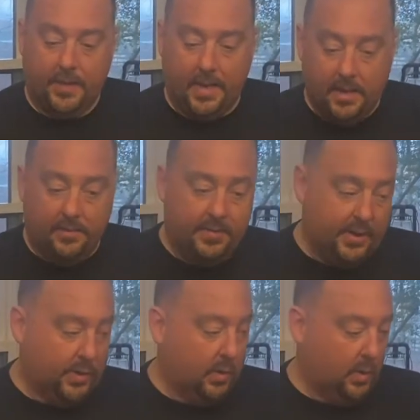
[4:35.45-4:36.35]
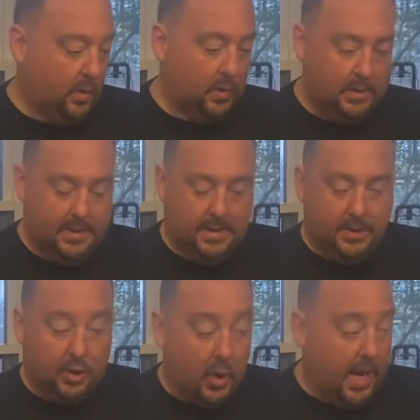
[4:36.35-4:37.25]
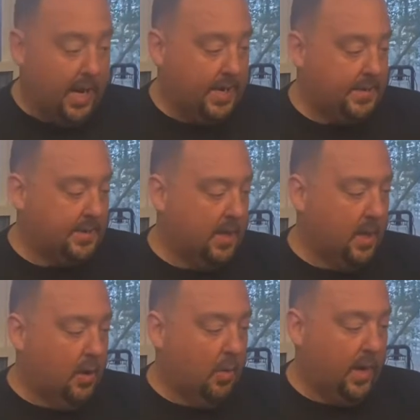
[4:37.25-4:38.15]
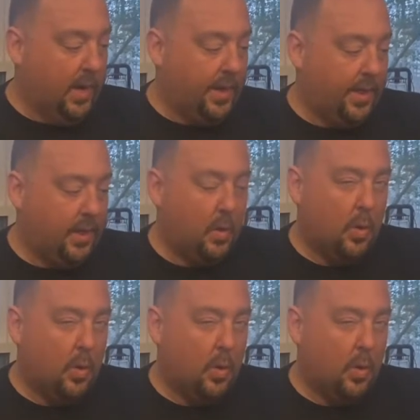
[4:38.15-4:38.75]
individual trays with